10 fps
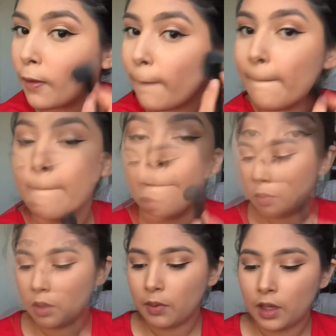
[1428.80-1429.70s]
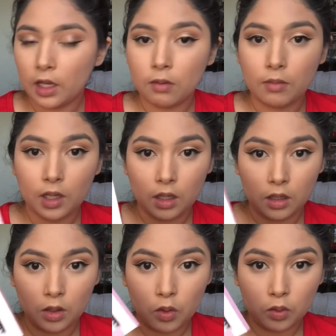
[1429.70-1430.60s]
I'm going to be applying my
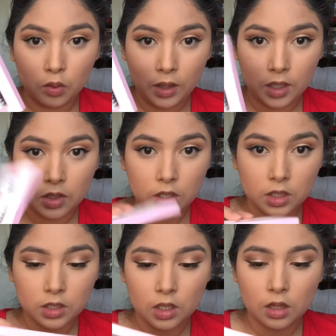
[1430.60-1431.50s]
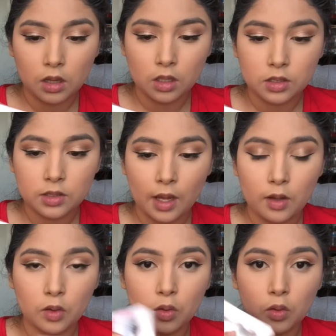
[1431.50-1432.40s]
Cocoa lashes in the
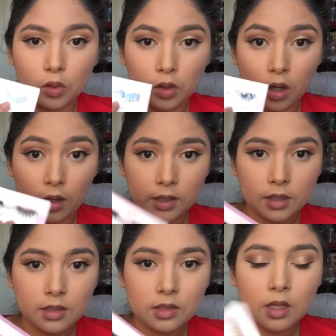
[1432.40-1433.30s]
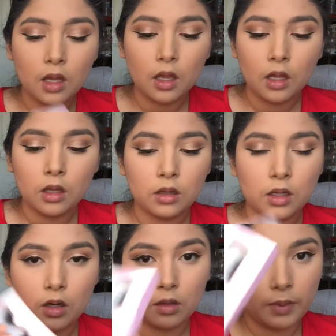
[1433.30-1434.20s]
style Goddess.
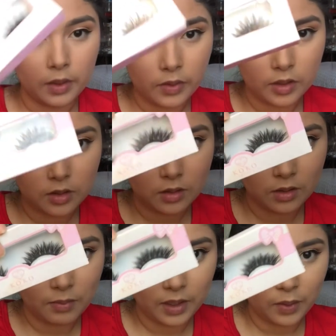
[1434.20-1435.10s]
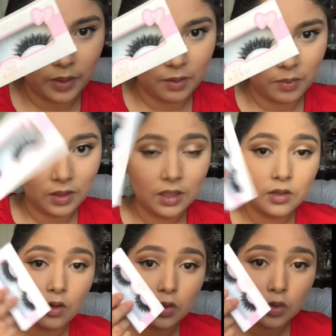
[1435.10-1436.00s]
They are backwards, by the way, but these
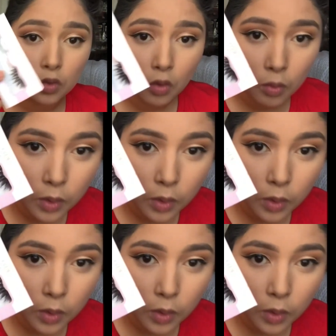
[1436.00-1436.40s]
are so